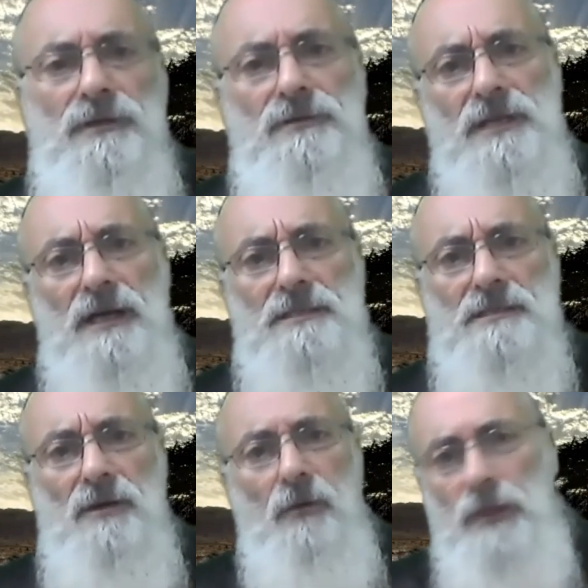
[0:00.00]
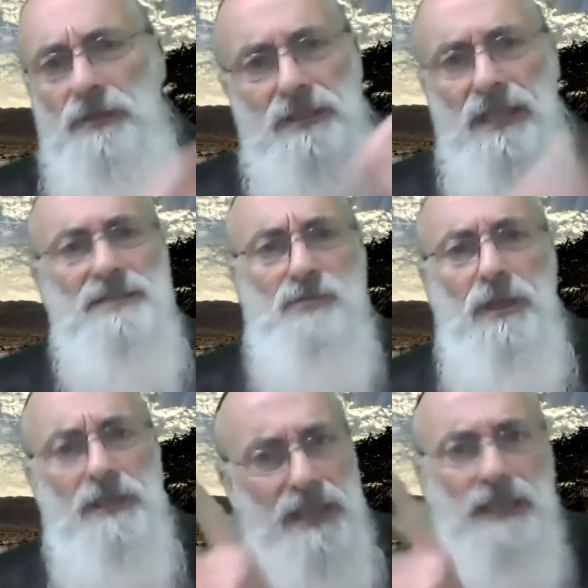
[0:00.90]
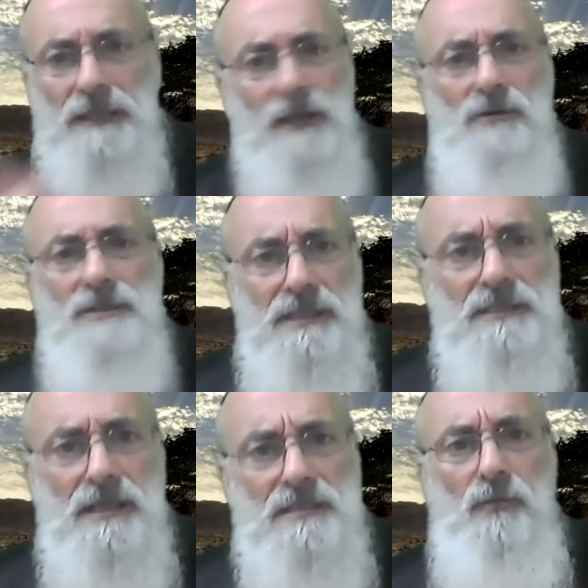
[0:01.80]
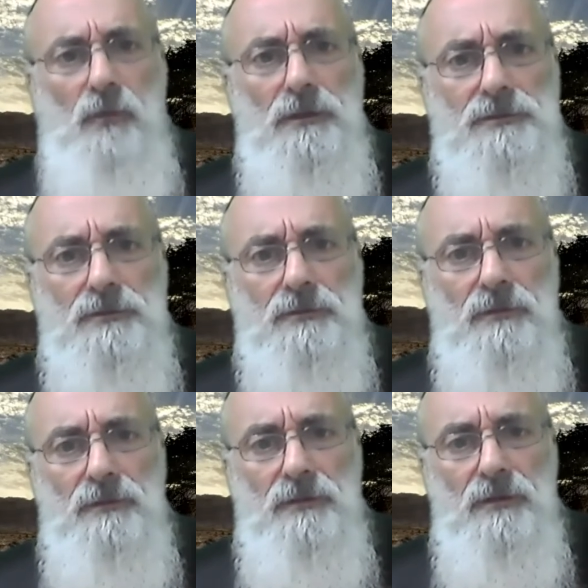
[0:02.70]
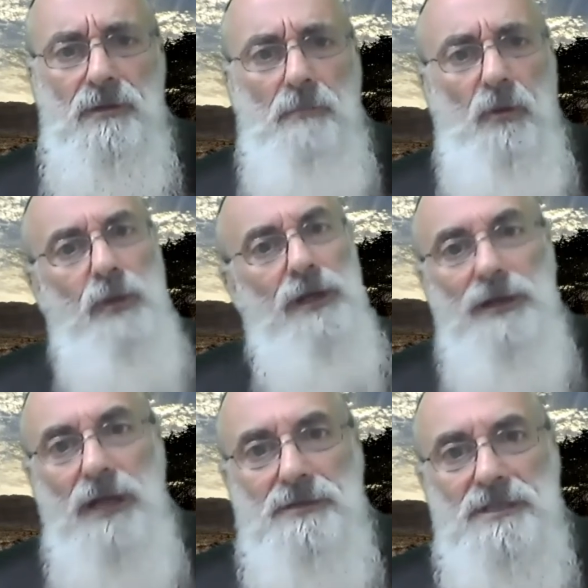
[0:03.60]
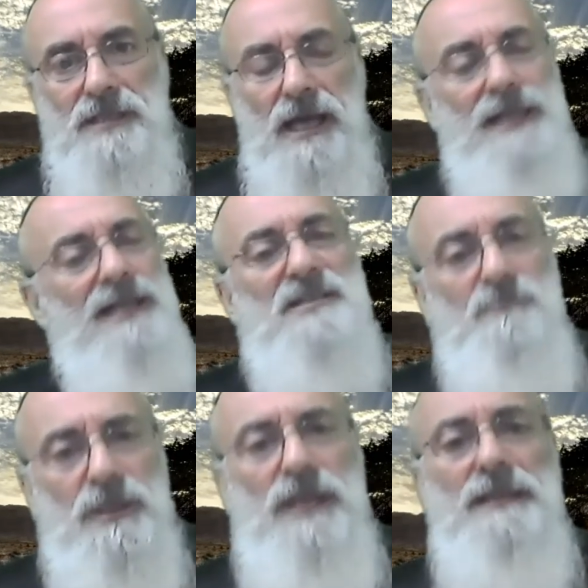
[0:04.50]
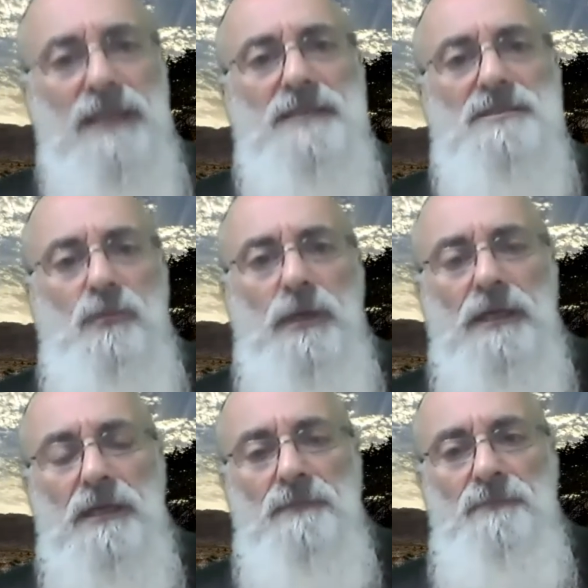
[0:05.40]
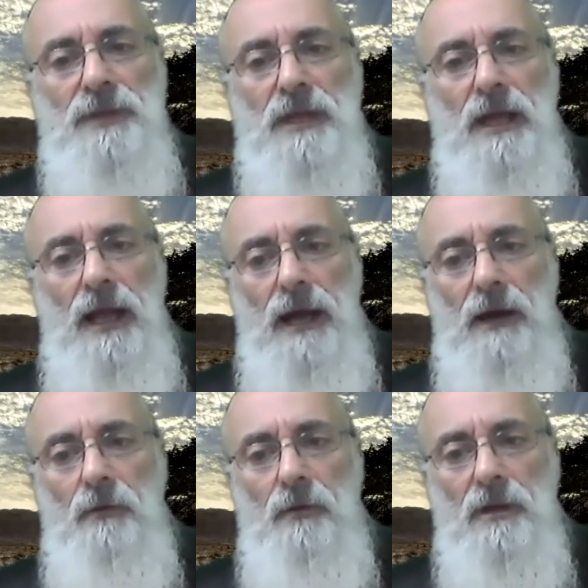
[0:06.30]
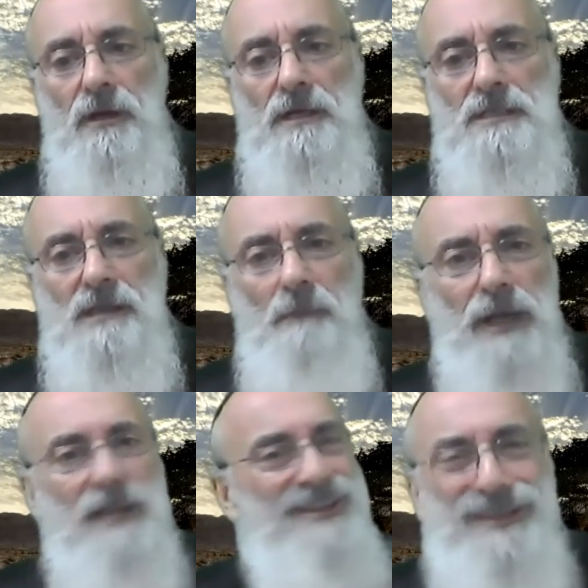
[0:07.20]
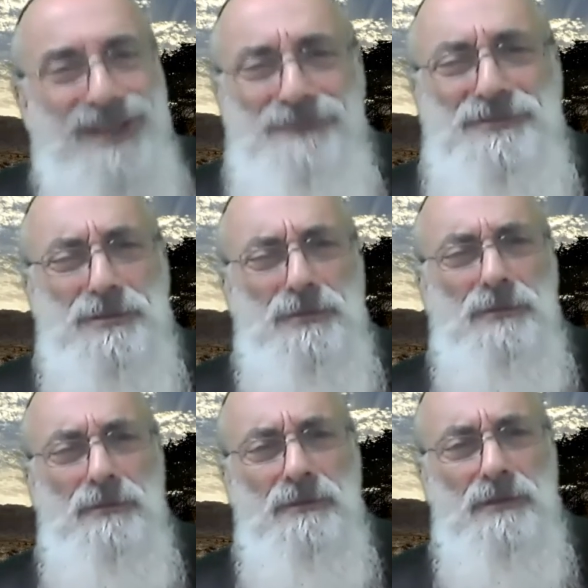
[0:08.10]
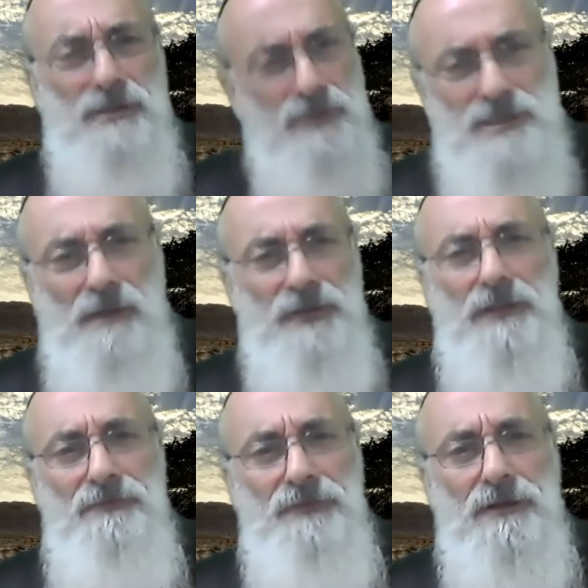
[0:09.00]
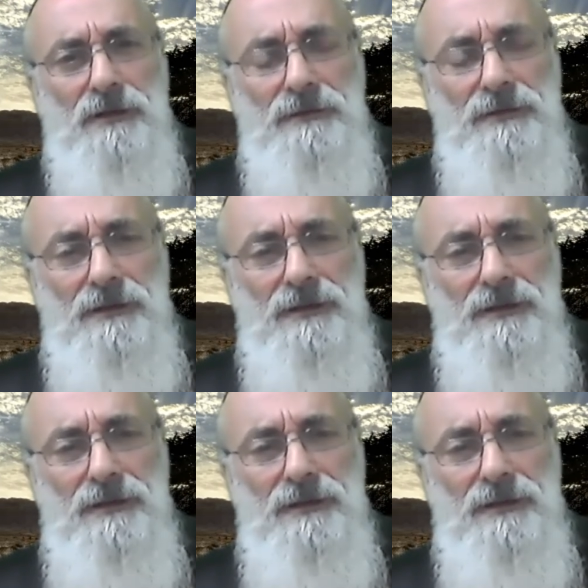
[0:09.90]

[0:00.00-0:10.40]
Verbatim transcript: Who does? We learned last week that he alone did, does, and will do. But we don't understand. I explained last week how somebody that loves you could do something difficult.